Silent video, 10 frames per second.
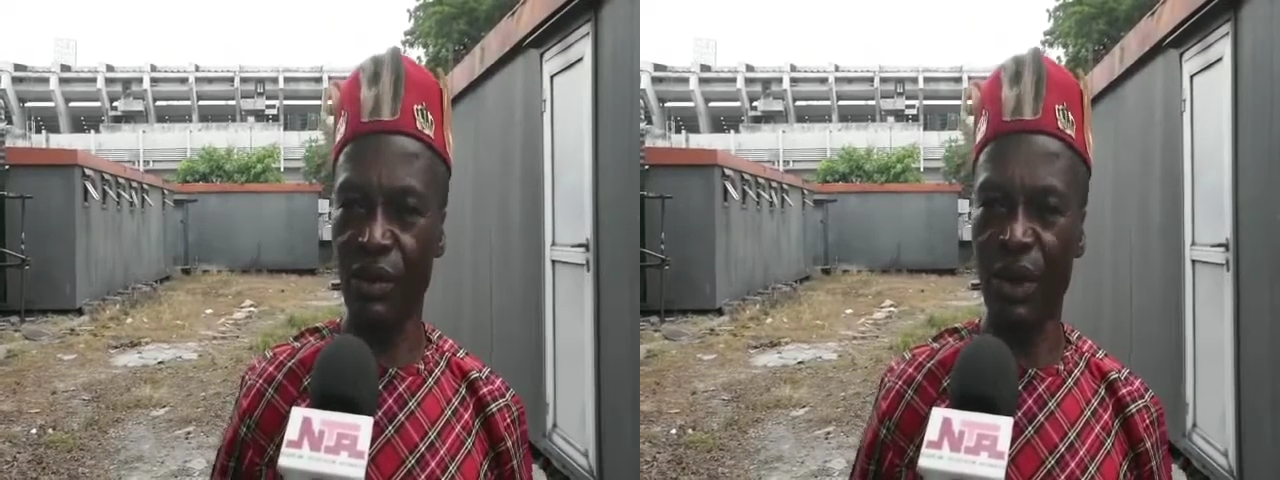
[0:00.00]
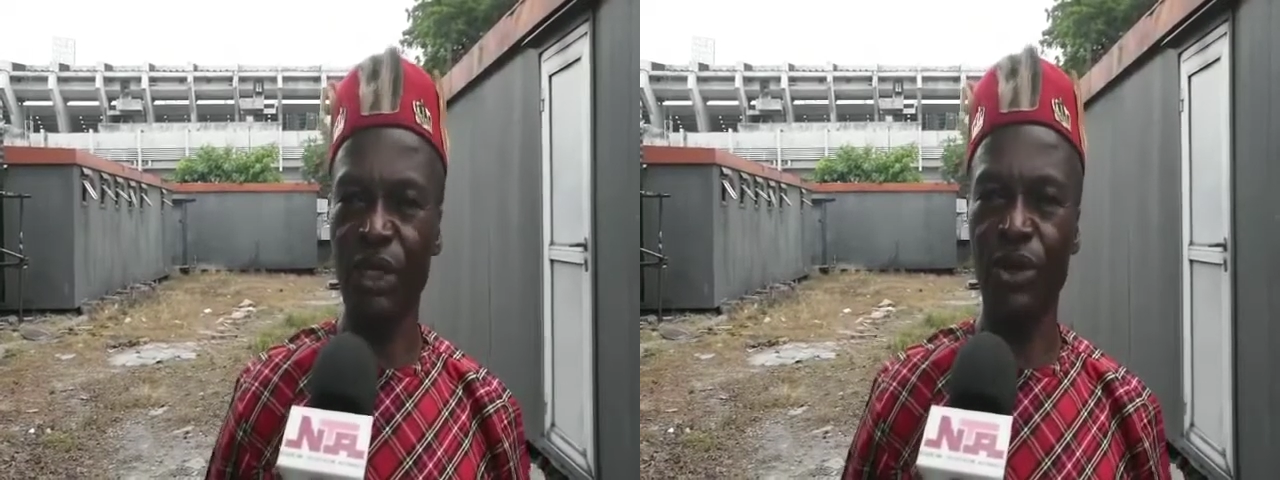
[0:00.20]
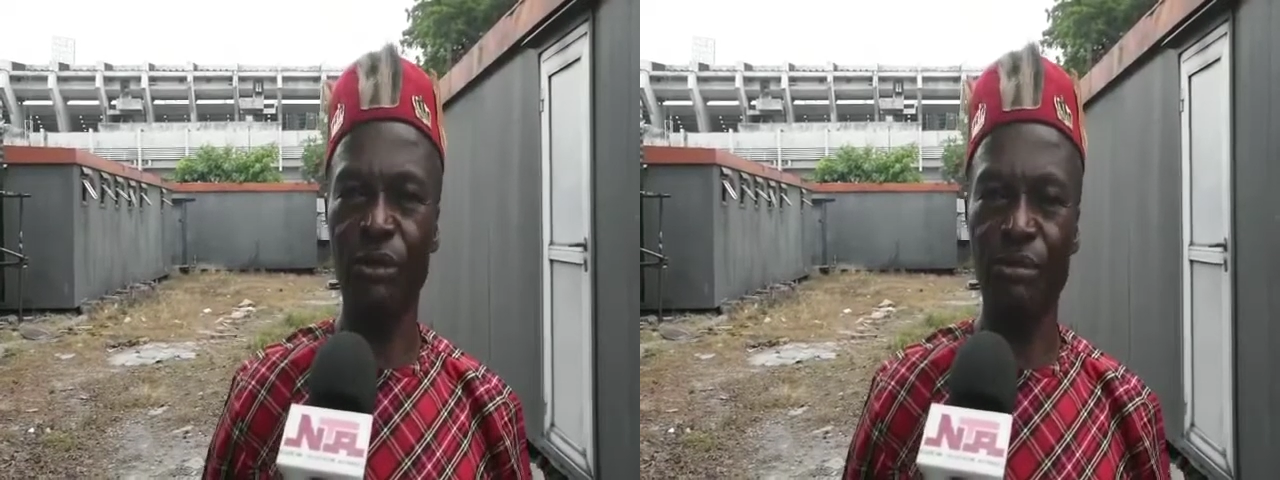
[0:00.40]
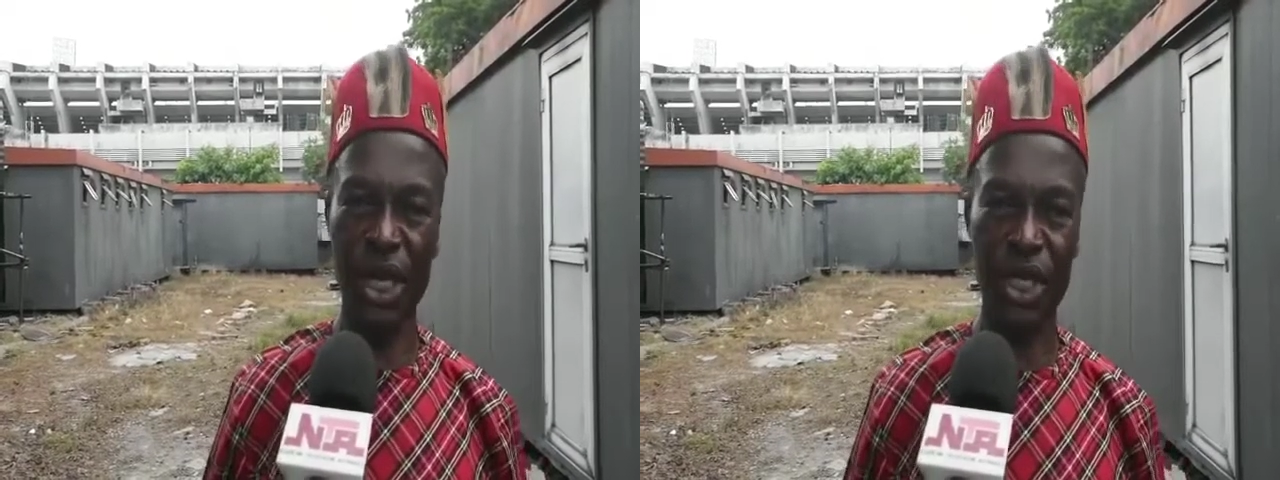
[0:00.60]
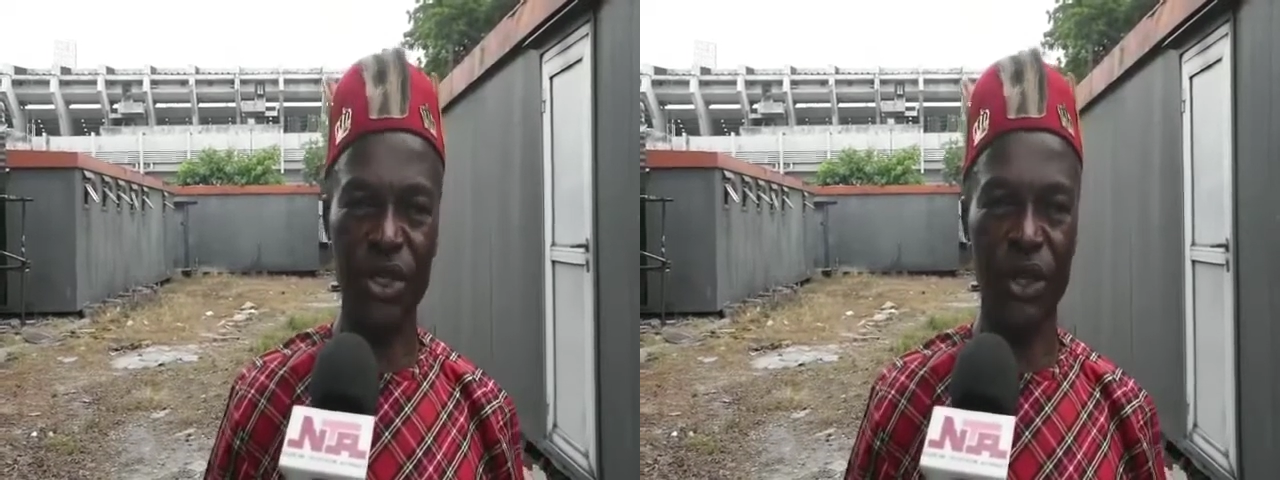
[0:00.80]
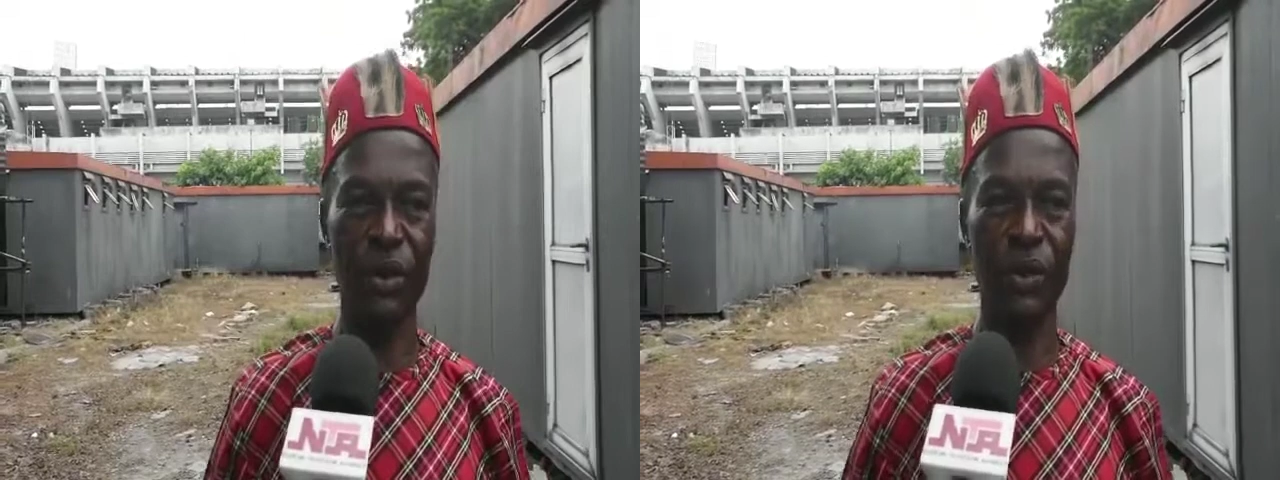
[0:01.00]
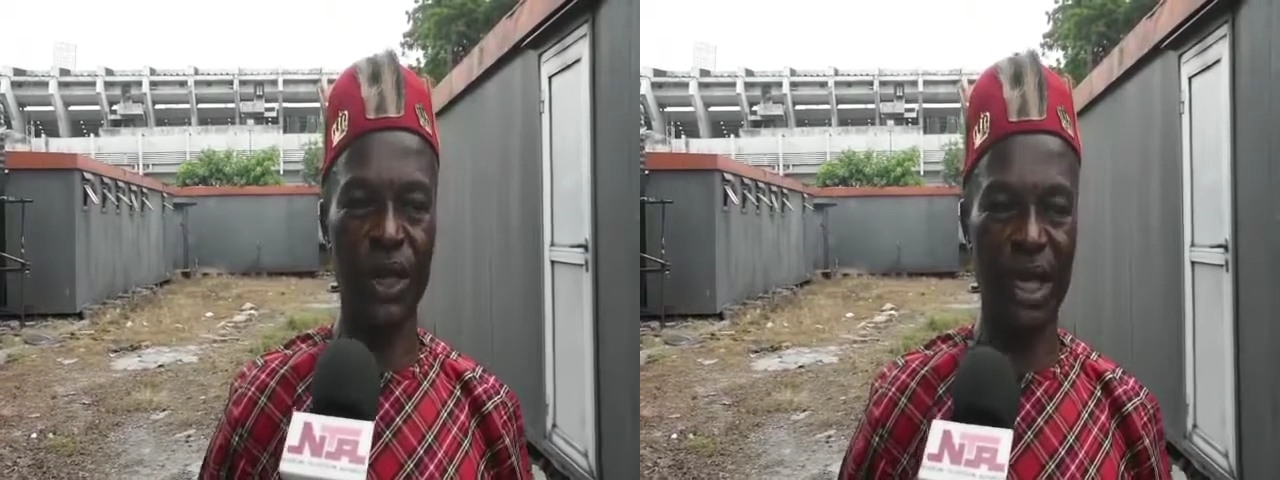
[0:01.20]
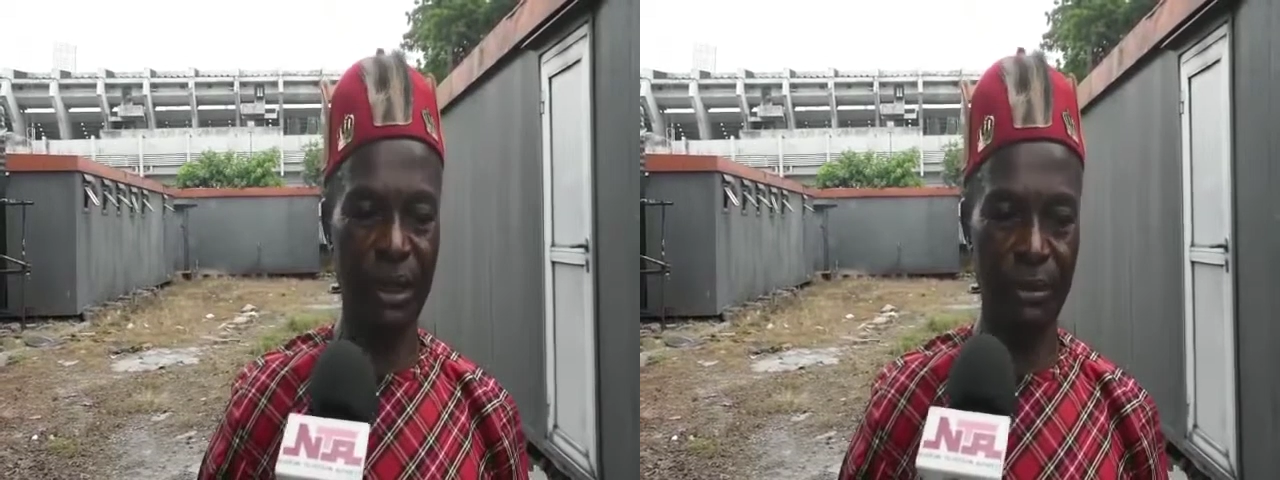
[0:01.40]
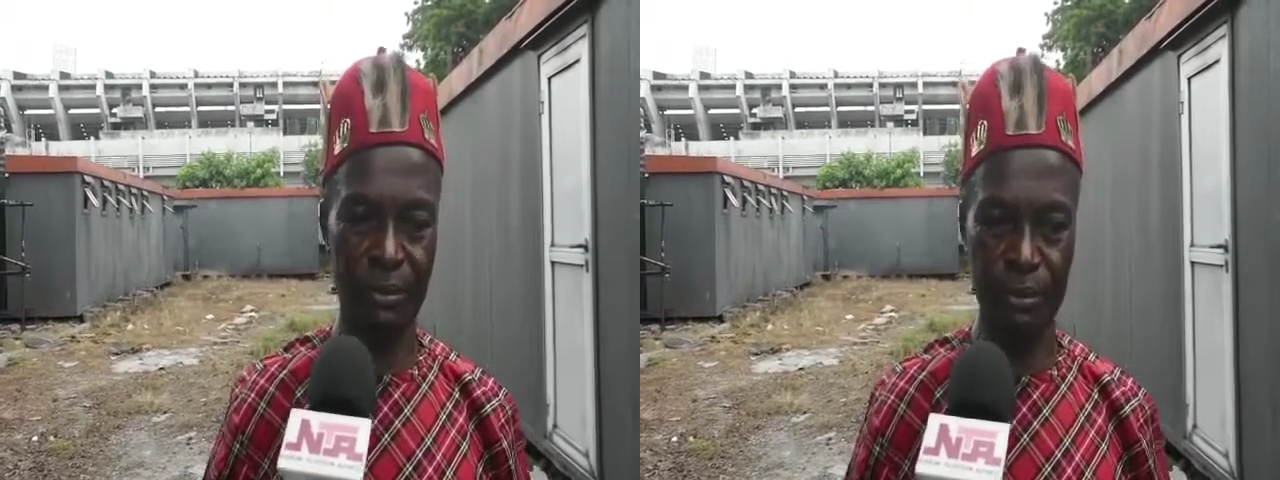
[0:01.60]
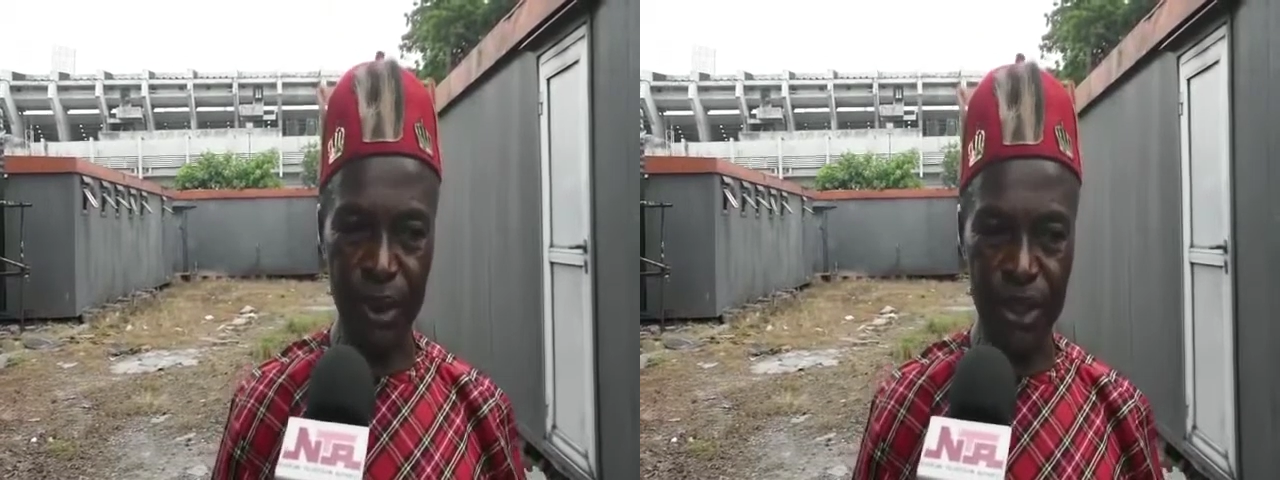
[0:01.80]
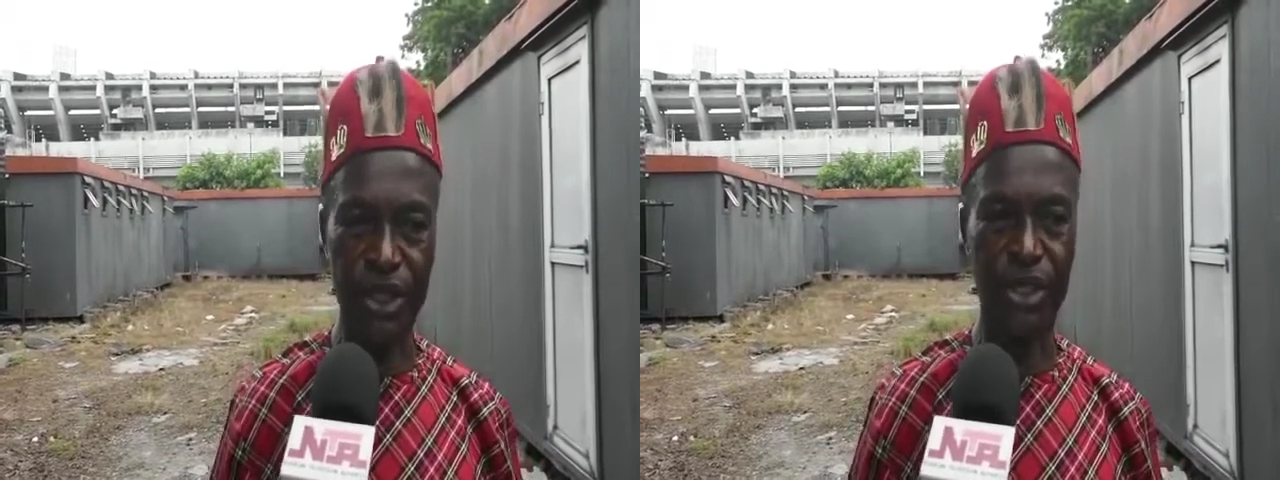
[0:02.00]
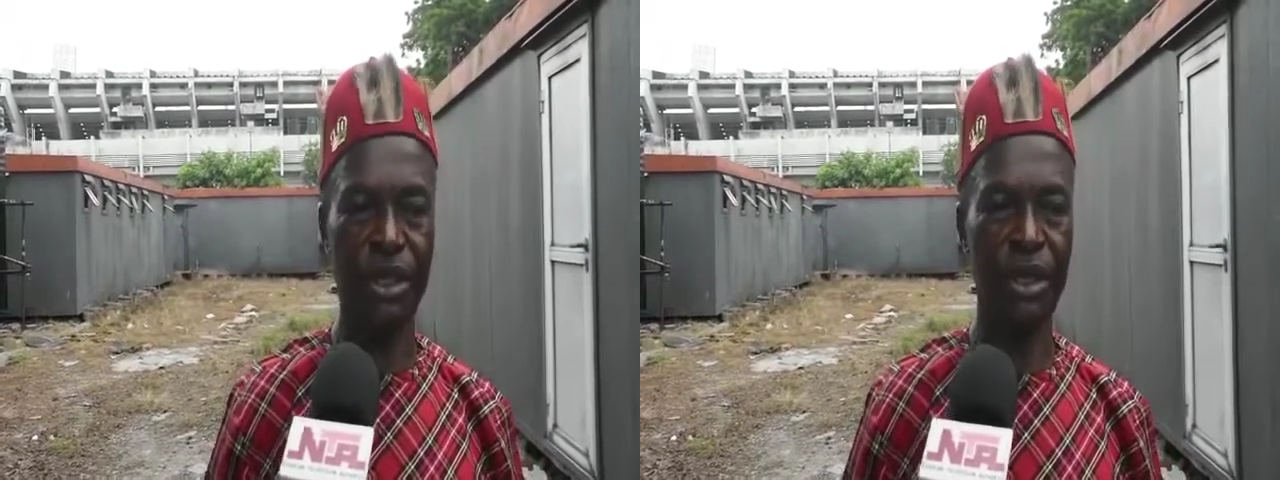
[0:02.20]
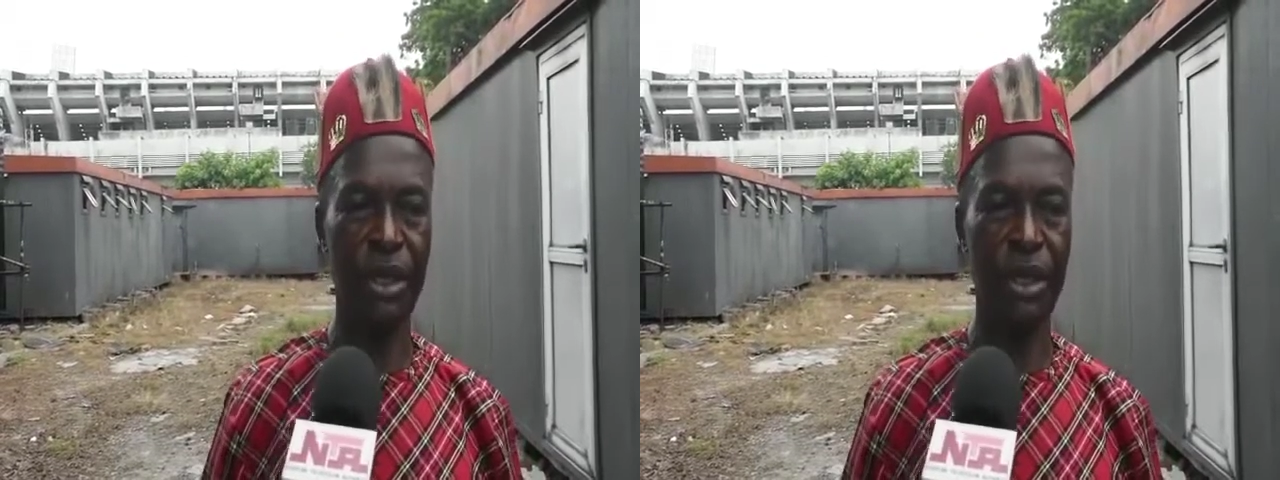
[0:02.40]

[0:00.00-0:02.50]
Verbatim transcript: want to make sure we put